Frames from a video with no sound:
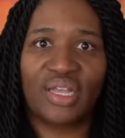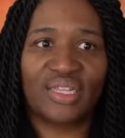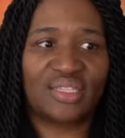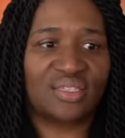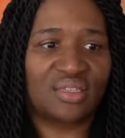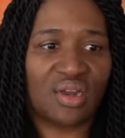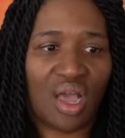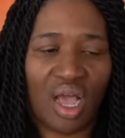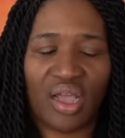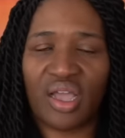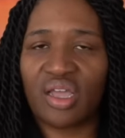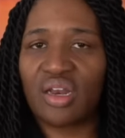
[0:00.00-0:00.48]

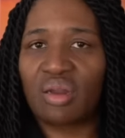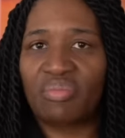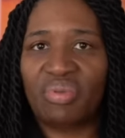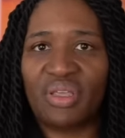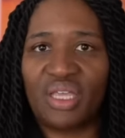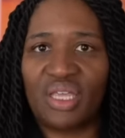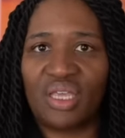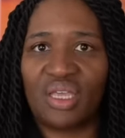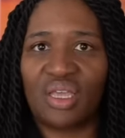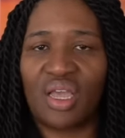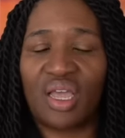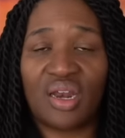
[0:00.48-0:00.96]
It's not going to
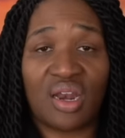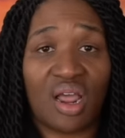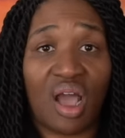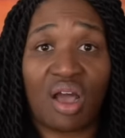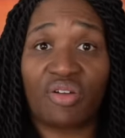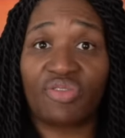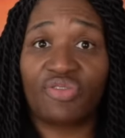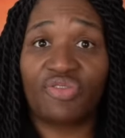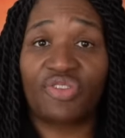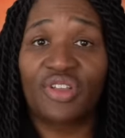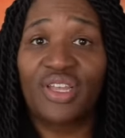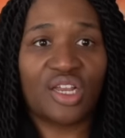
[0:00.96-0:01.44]
be
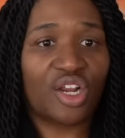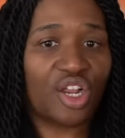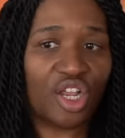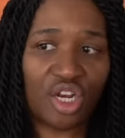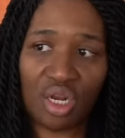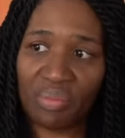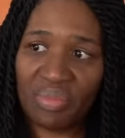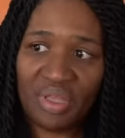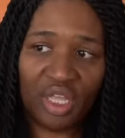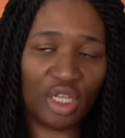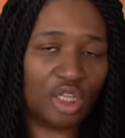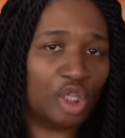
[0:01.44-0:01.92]
enough. They're
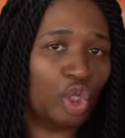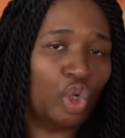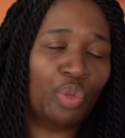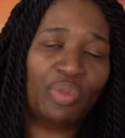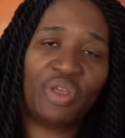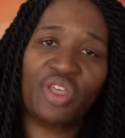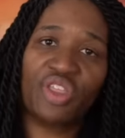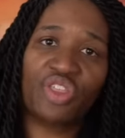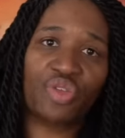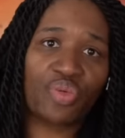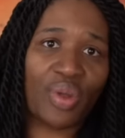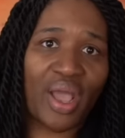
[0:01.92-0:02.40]
going to be a
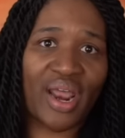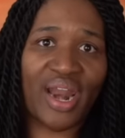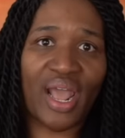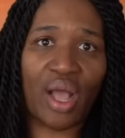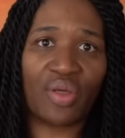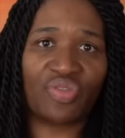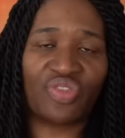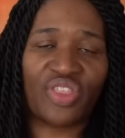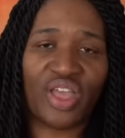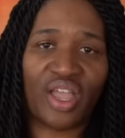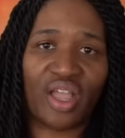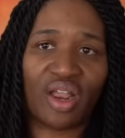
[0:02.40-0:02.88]
looming threat
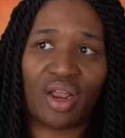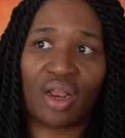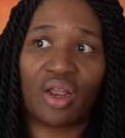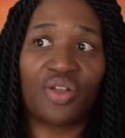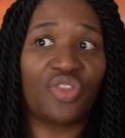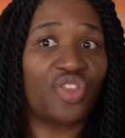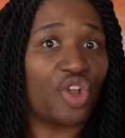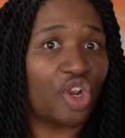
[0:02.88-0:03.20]
out there.